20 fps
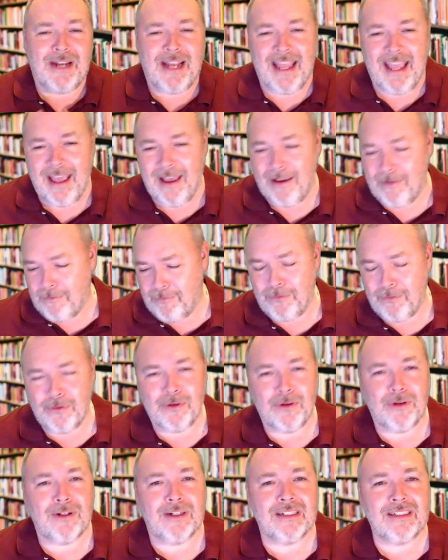have
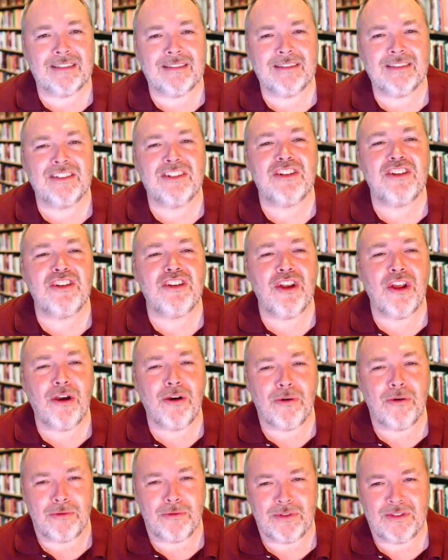for
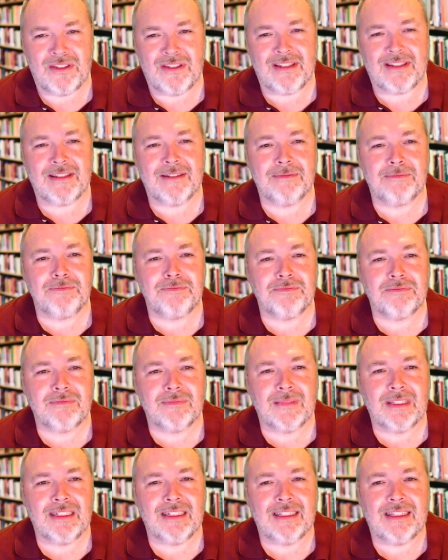notes
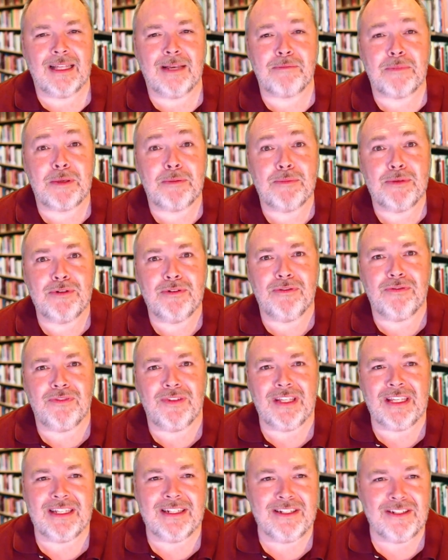let me move
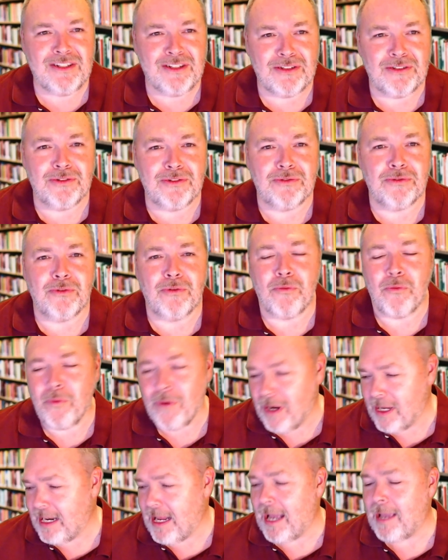into
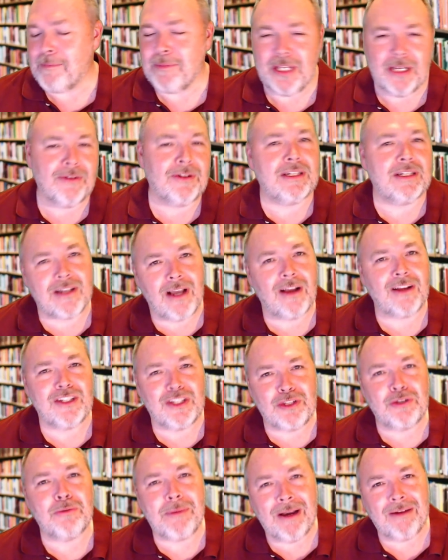what I'm here to talk to
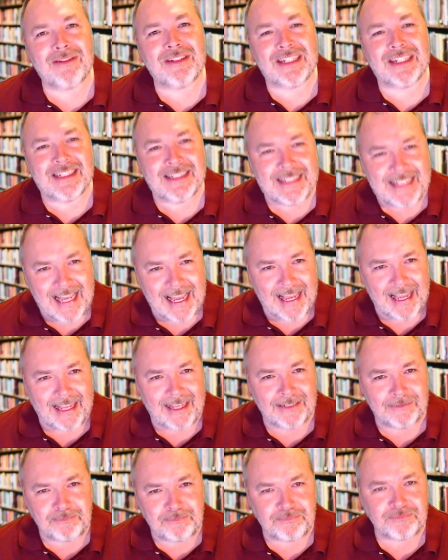you about today.
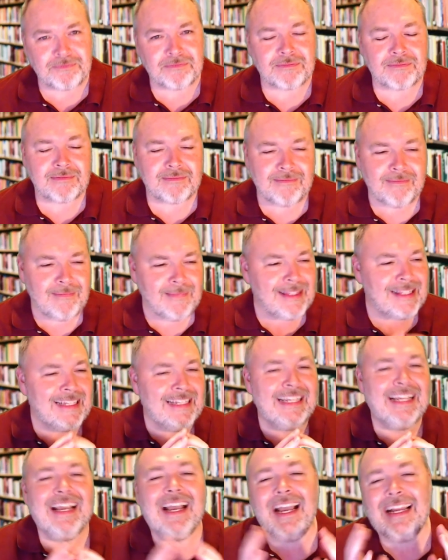
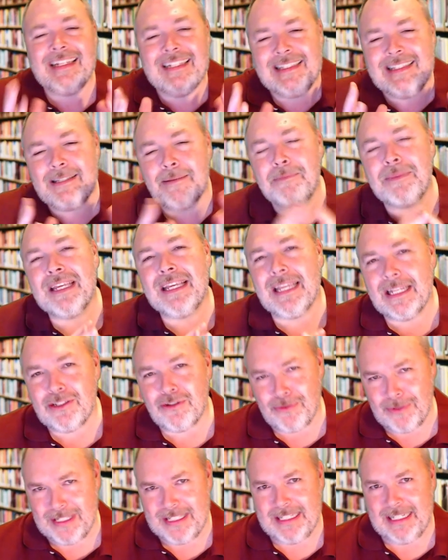I did something
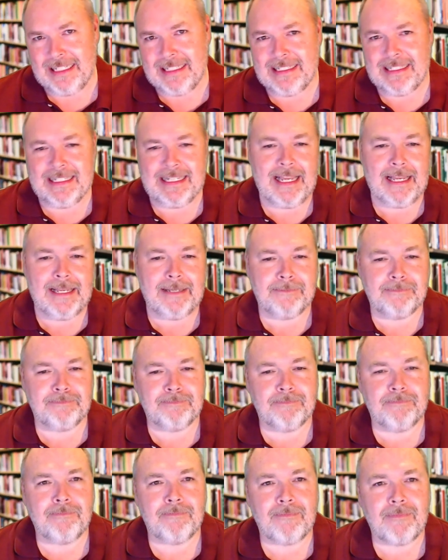interesting today.
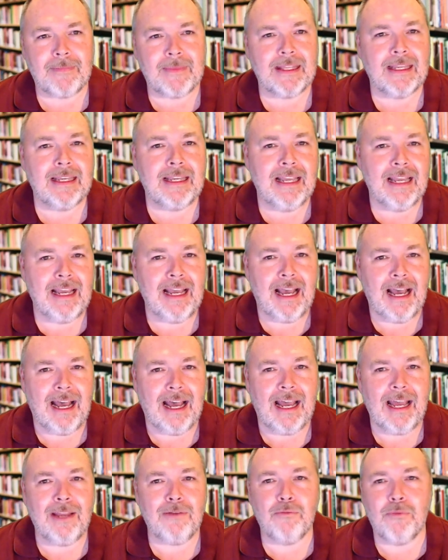
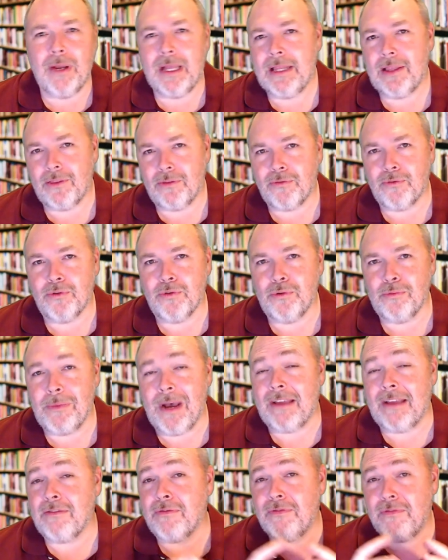I went through my
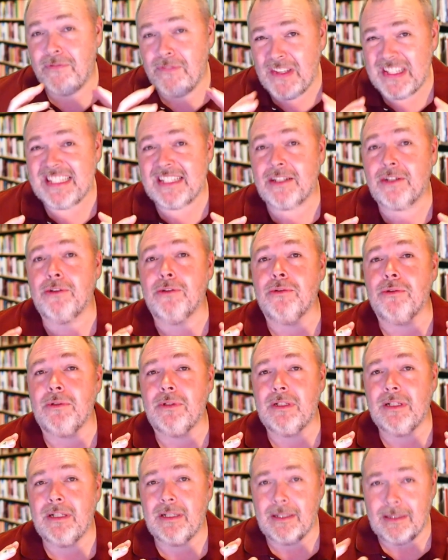
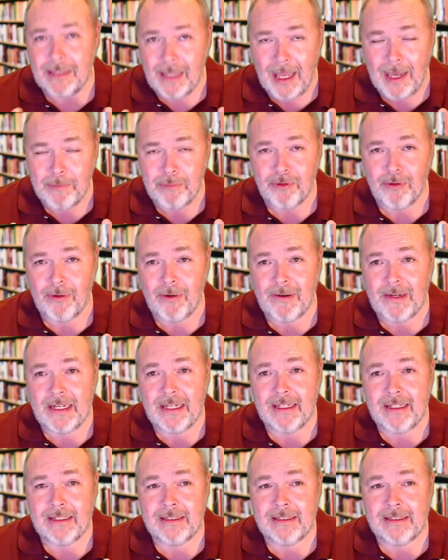physical library.